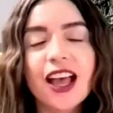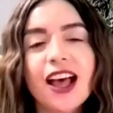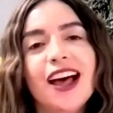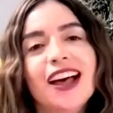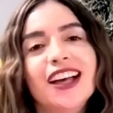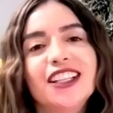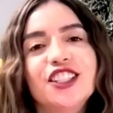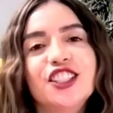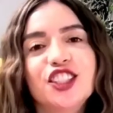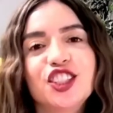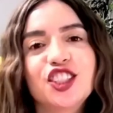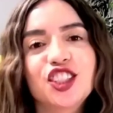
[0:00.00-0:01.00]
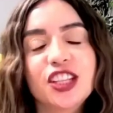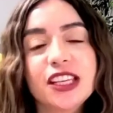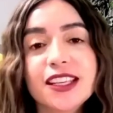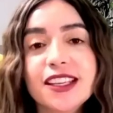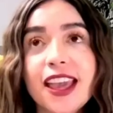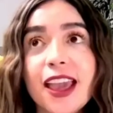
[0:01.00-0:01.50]
Uh,
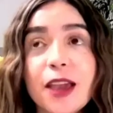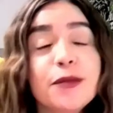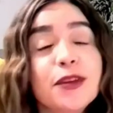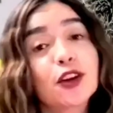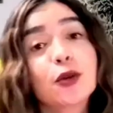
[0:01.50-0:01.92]
she came here,